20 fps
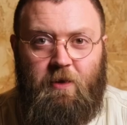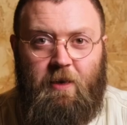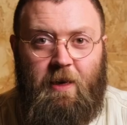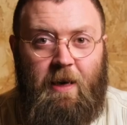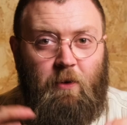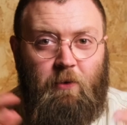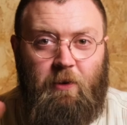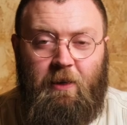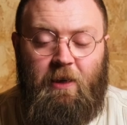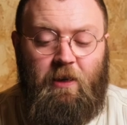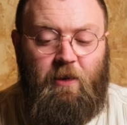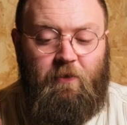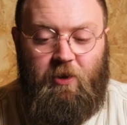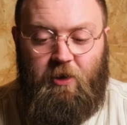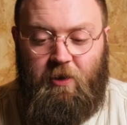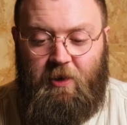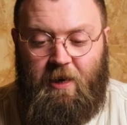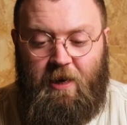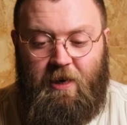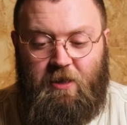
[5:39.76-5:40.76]
how little of
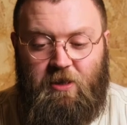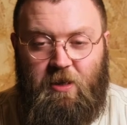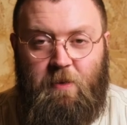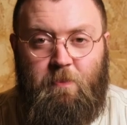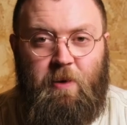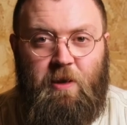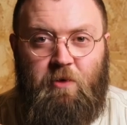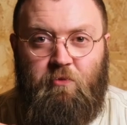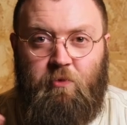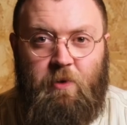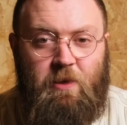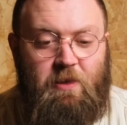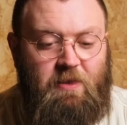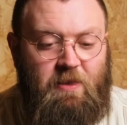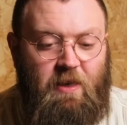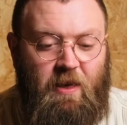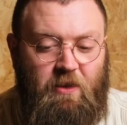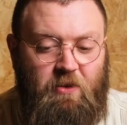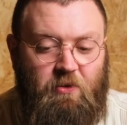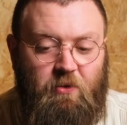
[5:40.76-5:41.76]
it can actually be
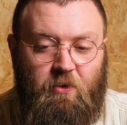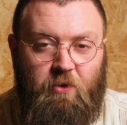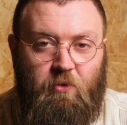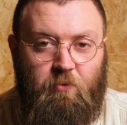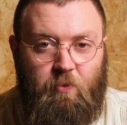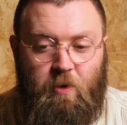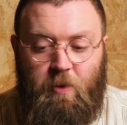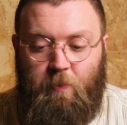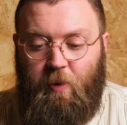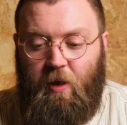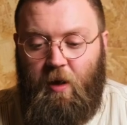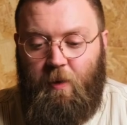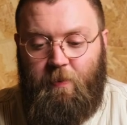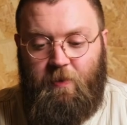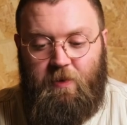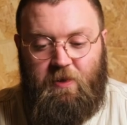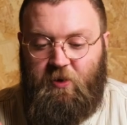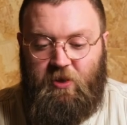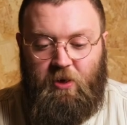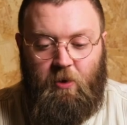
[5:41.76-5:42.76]
recycled or
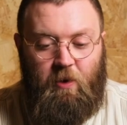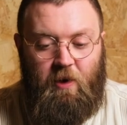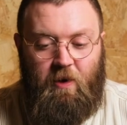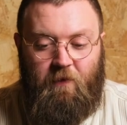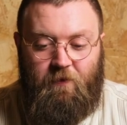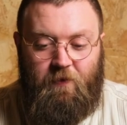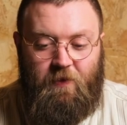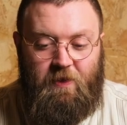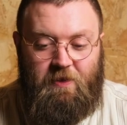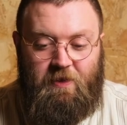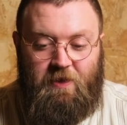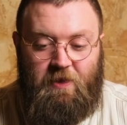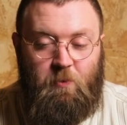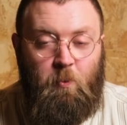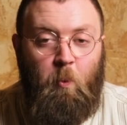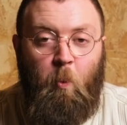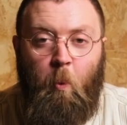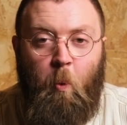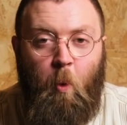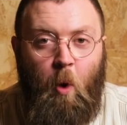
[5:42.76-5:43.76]
repurposed. So if this is
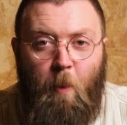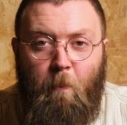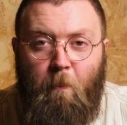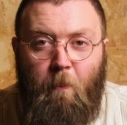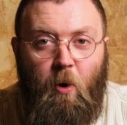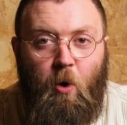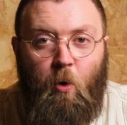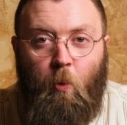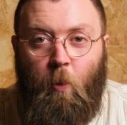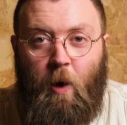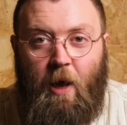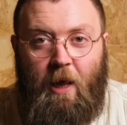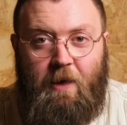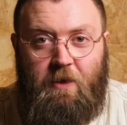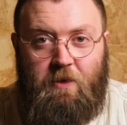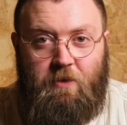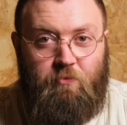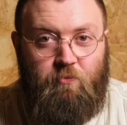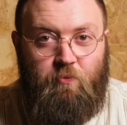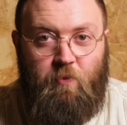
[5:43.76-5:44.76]
one more way
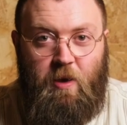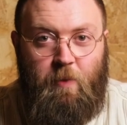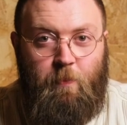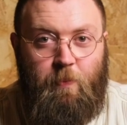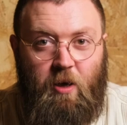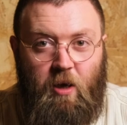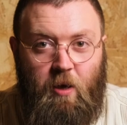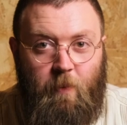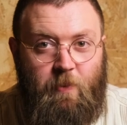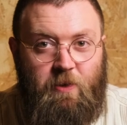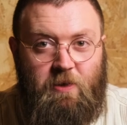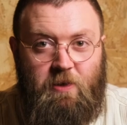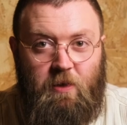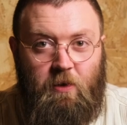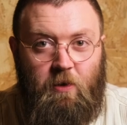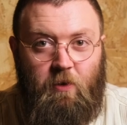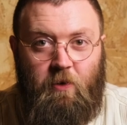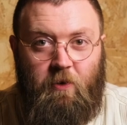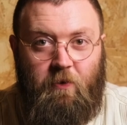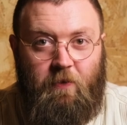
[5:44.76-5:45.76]
to repurpose a
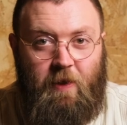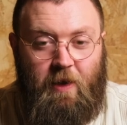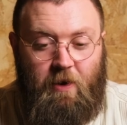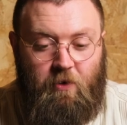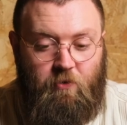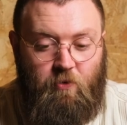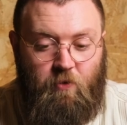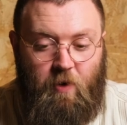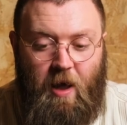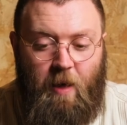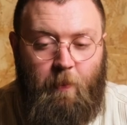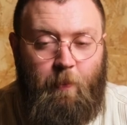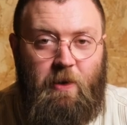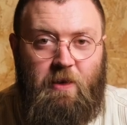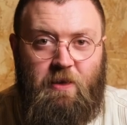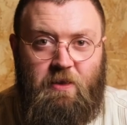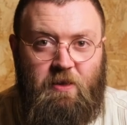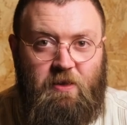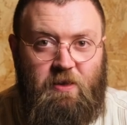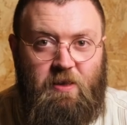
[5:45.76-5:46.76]
load of that crap
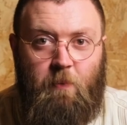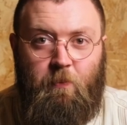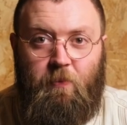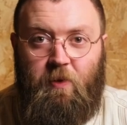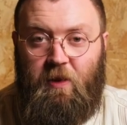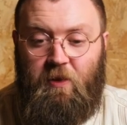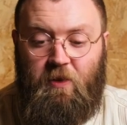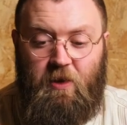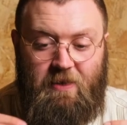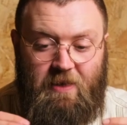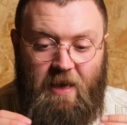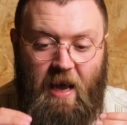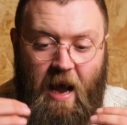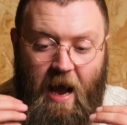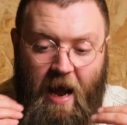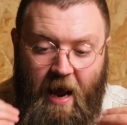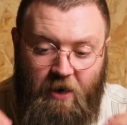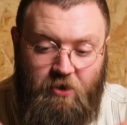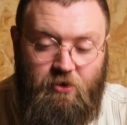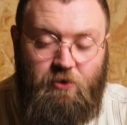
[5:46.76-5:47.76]
into something that's
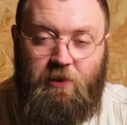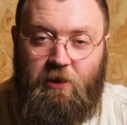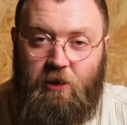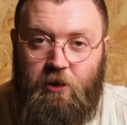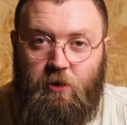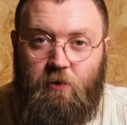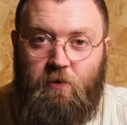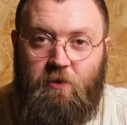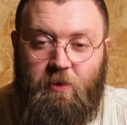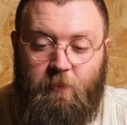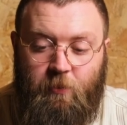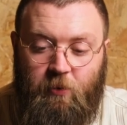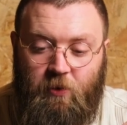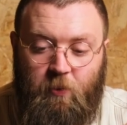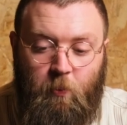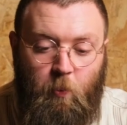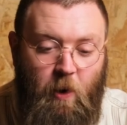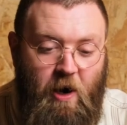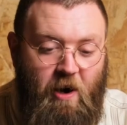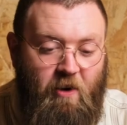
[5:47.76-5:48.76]
actually usable
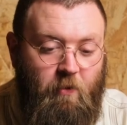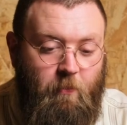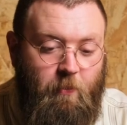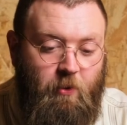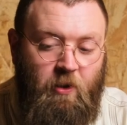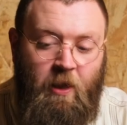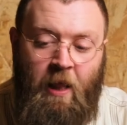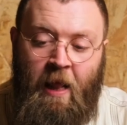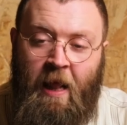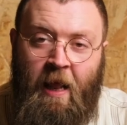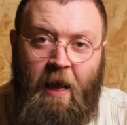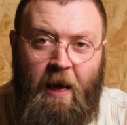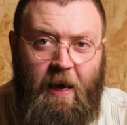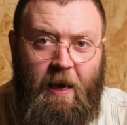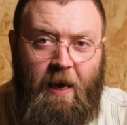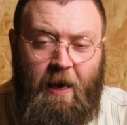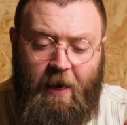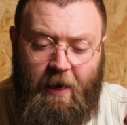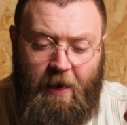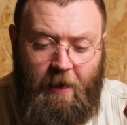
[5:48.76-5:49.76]
and wearable,
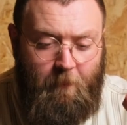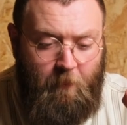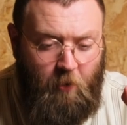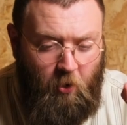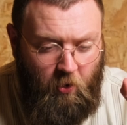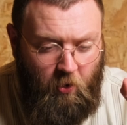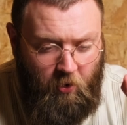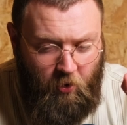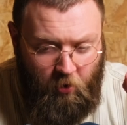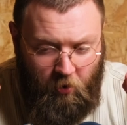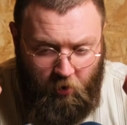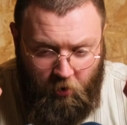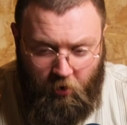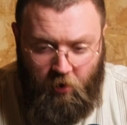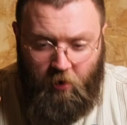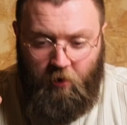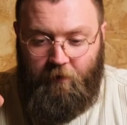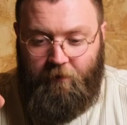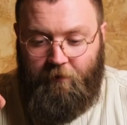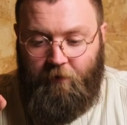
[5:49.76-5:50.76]
I am
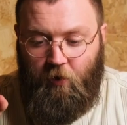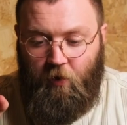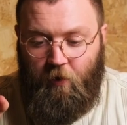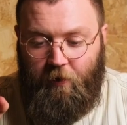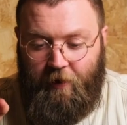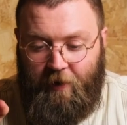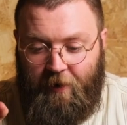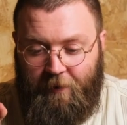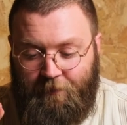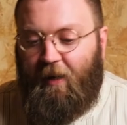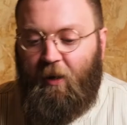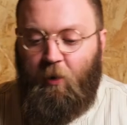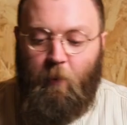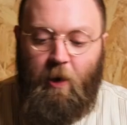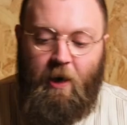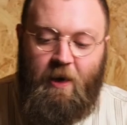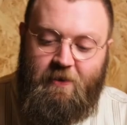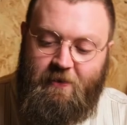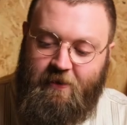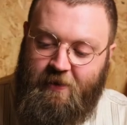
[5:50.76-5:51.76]
all for that.
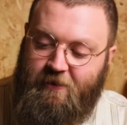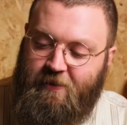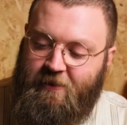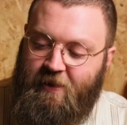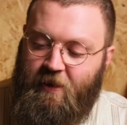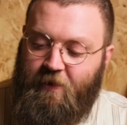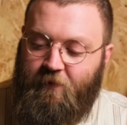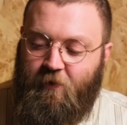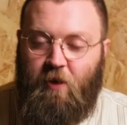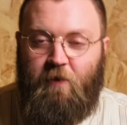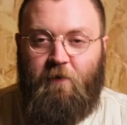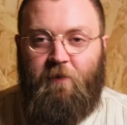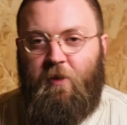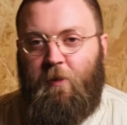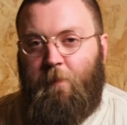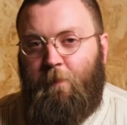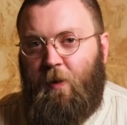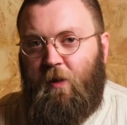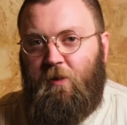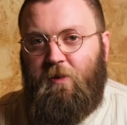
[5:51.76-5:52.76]
Style-wise, I can see they've gone for
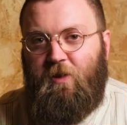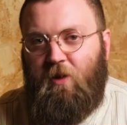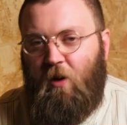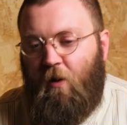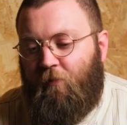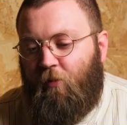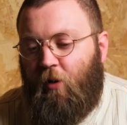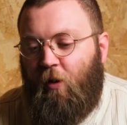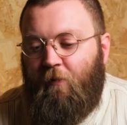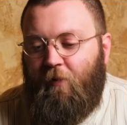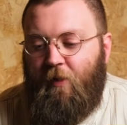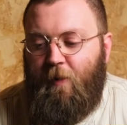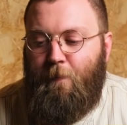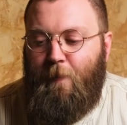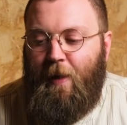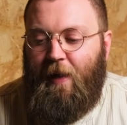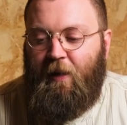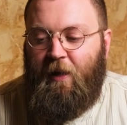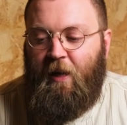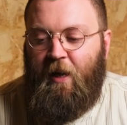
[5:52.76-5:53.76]
the bolsover over the
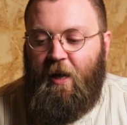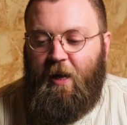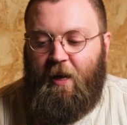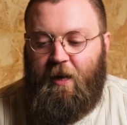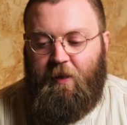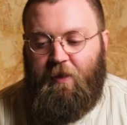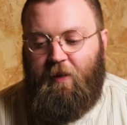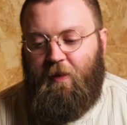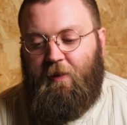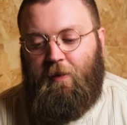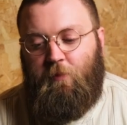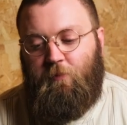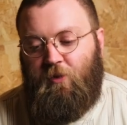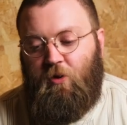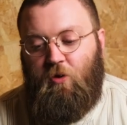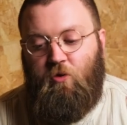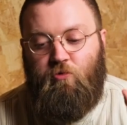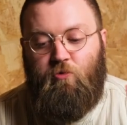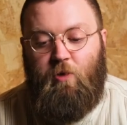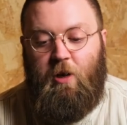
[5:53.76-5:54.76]
Mela, and I think that was a
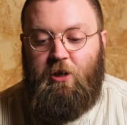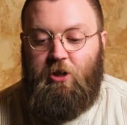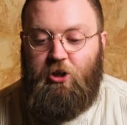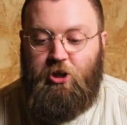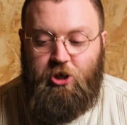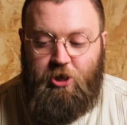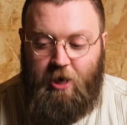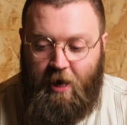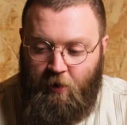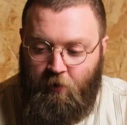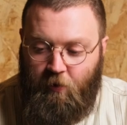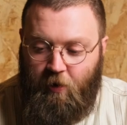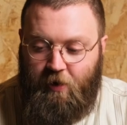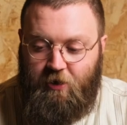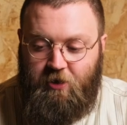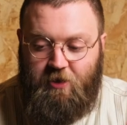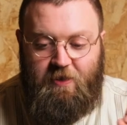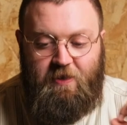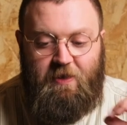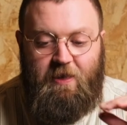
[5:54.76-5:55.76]
great shout. I
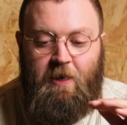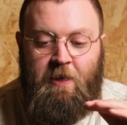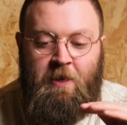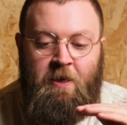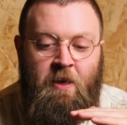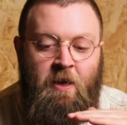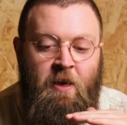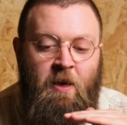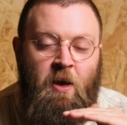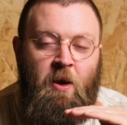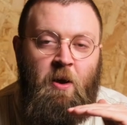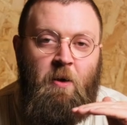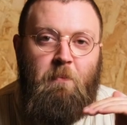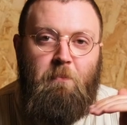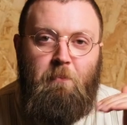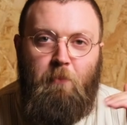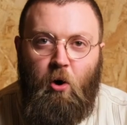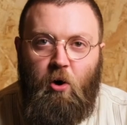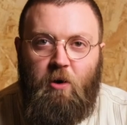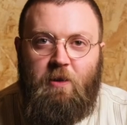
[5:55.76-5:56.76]
just think
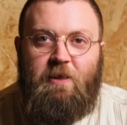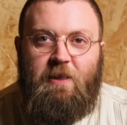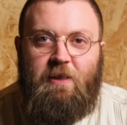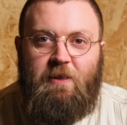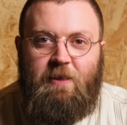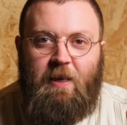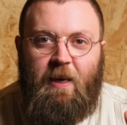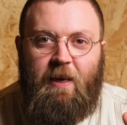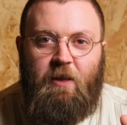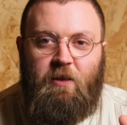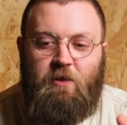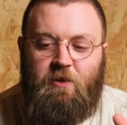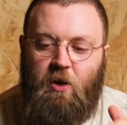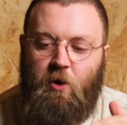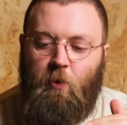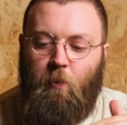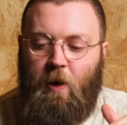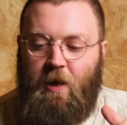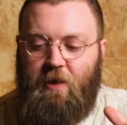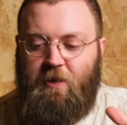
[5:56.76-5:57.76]
more details and
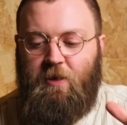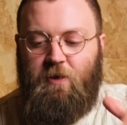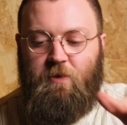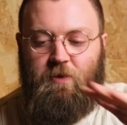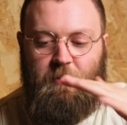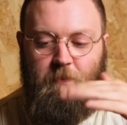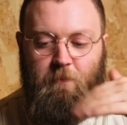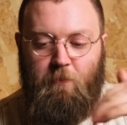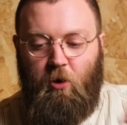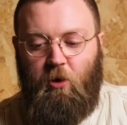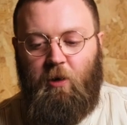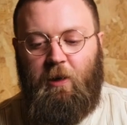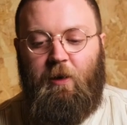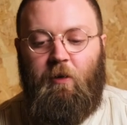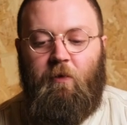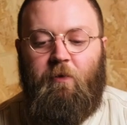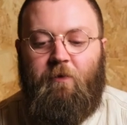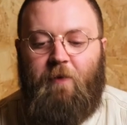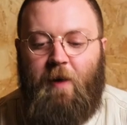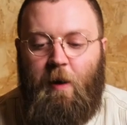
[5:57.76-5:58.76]
a way to use up more
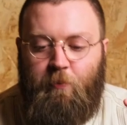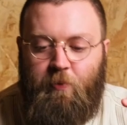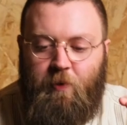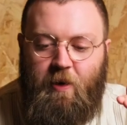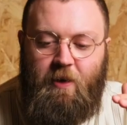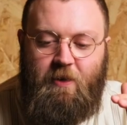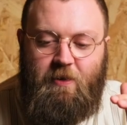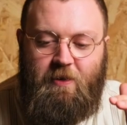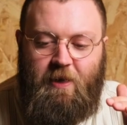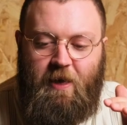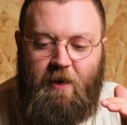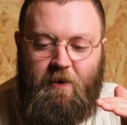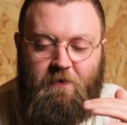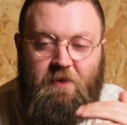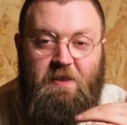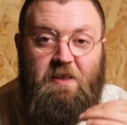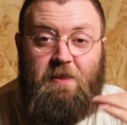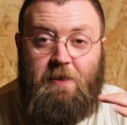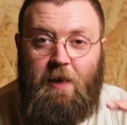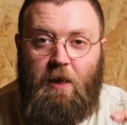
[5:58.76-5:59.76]
little fabrics kind of
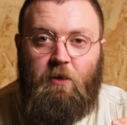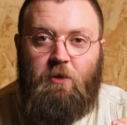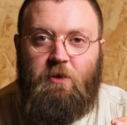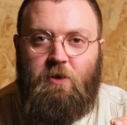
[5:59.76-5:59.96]
sells